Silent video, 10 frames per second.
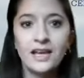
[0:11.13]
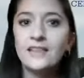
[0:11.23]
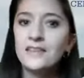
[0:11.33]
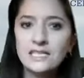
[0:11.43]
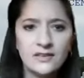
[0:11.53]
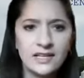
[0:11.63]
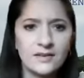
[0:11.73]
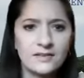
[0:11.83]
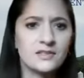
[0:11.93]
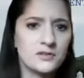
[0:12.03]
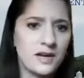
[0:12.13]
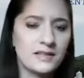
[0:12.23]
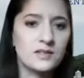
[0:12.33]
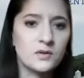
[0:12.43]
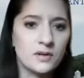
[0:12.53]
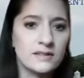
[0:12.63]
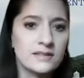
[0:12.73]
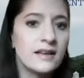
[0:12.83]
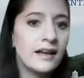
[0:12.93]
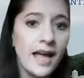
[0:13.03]
These videos are directed towards
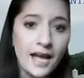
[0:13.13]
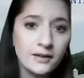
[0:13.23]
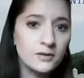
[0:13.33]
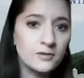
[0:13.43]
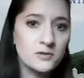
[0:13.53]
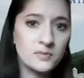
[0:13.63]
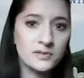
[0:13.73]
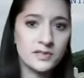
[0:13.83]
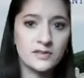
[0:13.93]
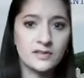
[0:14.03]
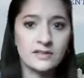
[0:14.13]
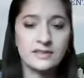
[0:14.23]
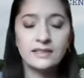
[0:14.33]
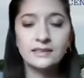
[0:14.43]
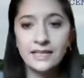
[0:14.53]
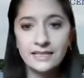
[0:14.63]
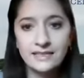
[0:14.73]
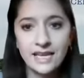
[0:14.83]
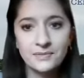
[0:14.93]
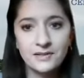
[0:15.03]
agricultural producers,
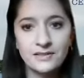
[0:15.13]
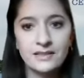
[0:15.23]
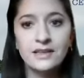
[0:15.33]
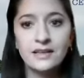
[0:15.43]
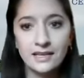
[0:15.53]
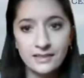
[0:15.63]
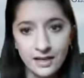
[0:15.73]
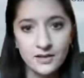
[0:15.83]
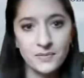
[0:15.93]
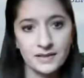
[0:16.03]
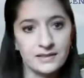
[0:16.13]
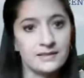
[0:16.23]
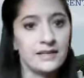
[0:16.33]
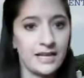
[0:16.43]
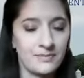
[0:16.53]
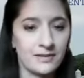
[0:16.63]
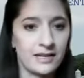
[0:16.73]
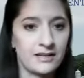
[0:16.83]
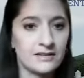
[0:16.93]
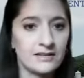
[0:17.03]
landscapers, and other pesticide
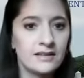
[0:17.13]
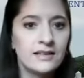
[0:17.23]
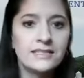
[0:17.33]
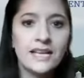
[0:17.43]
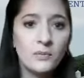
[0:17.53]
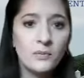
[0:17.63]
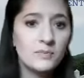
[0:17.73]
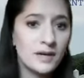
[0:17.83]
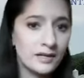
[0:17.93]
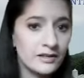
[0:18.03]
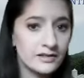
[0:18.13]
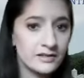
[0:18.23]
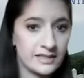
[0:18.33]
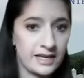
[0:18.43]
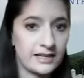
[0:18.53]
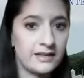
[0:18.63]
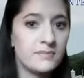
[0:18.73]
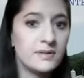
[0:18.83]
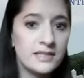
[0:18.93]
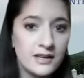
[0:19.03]
applicators to help you better understand the
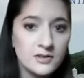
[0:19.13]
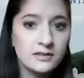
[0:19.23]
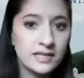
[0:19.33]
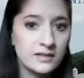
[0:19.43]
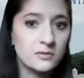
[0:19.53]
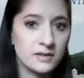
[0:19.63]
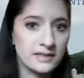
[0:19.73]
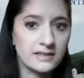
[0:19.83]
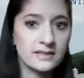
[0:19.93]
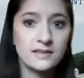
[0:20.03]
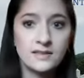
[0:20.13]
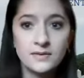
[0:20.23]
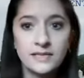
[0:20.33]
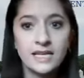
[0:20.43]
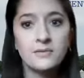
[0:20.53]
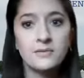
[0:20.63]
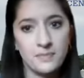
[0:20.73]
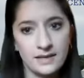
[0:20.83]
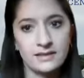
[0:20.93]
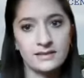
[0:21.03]
potential legal risks associated with
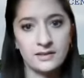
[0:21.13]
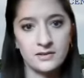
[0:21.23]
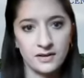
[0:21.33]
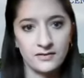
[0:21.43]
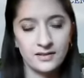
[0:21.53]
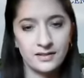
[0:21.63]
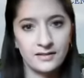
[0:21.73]
pesticide drift.